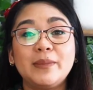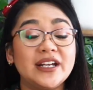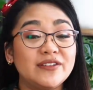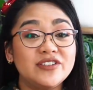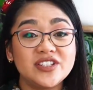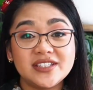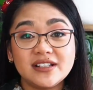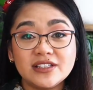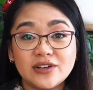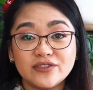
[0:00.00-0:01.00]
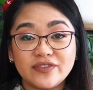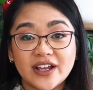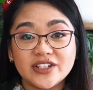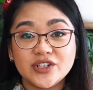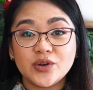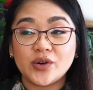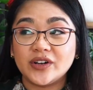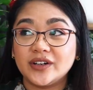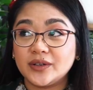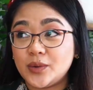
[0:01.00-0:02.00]
But if you still don't find
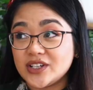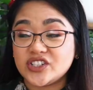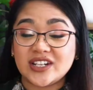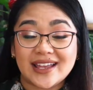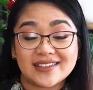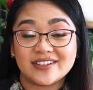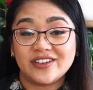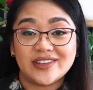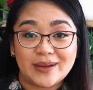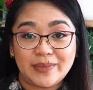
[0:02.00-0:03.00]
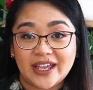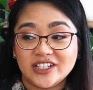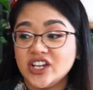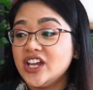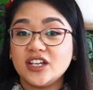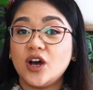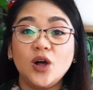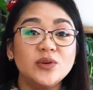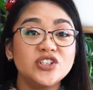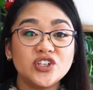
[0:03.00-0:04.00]
your question answered on that page, you can
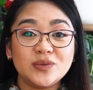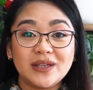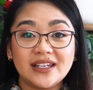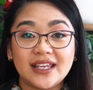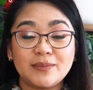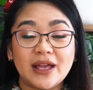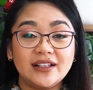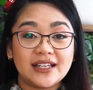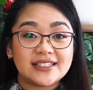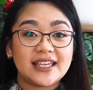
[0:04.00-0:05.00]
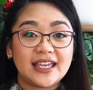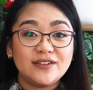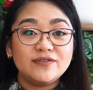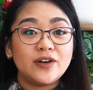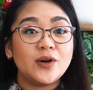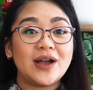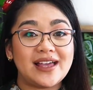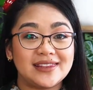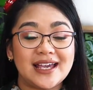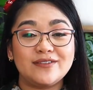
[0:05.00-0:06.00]
always shoot me an email. It's
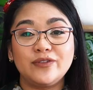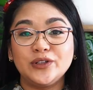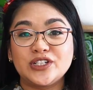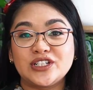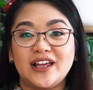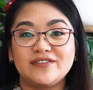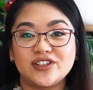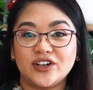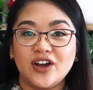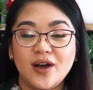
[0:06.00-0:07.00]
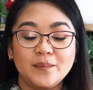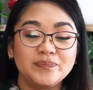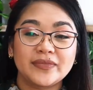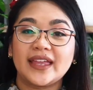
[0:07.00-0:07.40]
info@thatfolagelife.com.